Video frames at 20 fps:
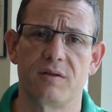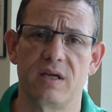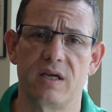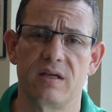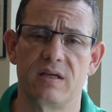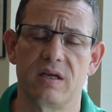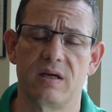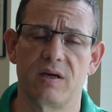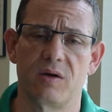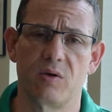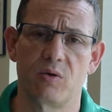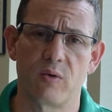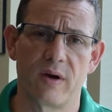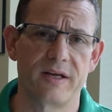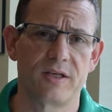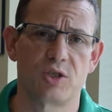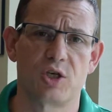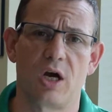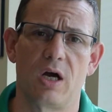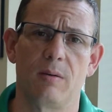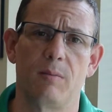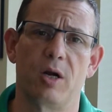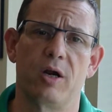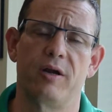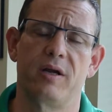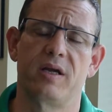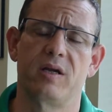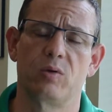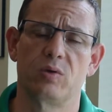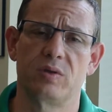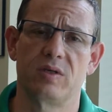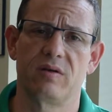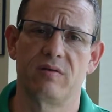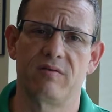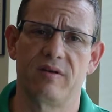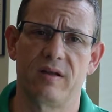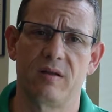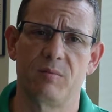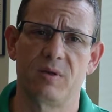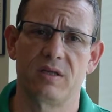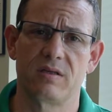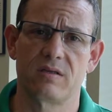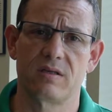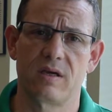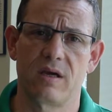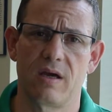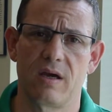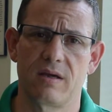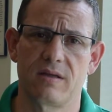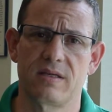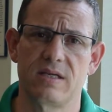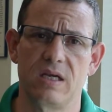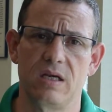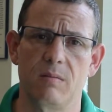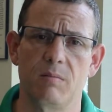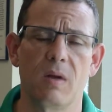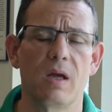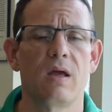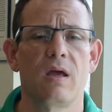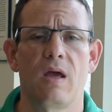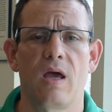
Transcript: They did a great job, our eco development team,